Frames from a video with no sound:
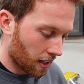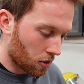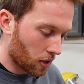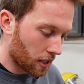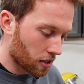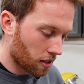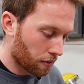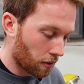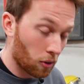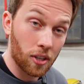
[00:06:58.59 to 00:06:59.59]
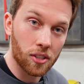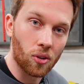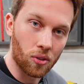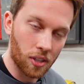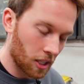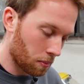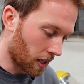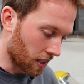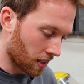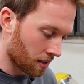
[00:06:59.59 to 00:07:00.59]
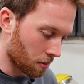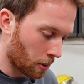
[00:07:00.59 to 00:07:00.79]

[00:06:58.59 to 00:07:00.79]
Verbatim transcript: I could actually focus on keeping the